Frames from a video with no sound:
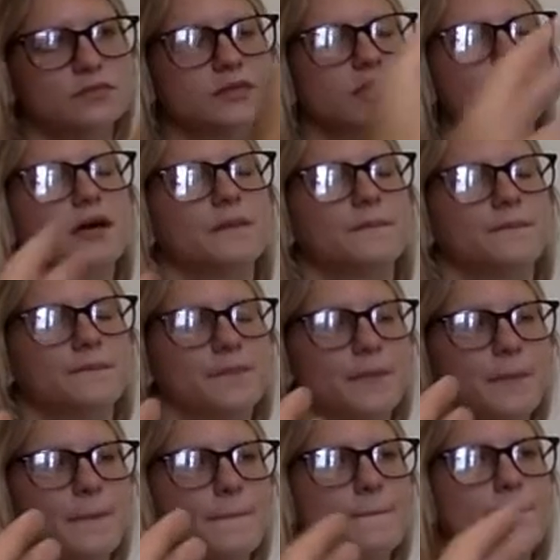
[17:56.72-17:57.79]

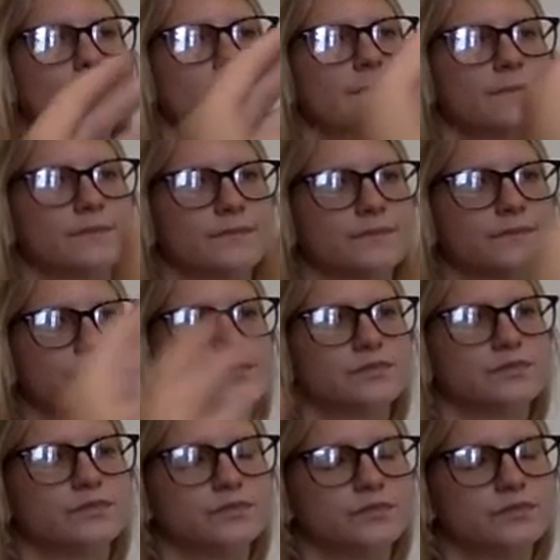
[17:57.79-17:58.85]

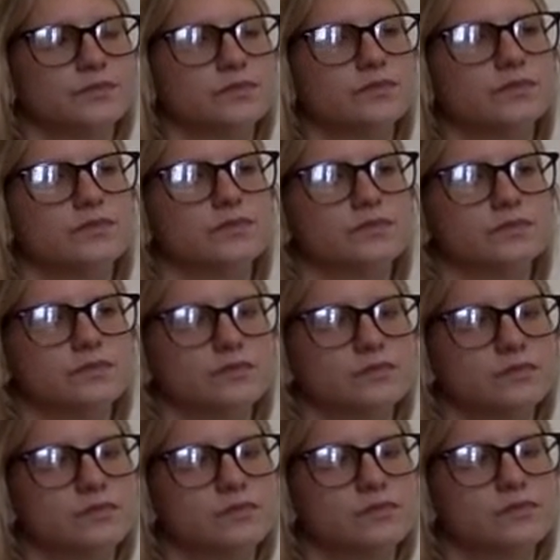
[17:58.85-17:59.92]

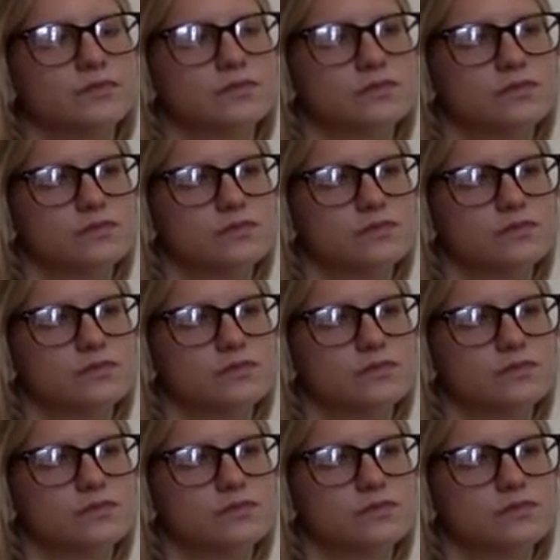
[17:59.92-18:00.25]
No words are spoken by the person on screen.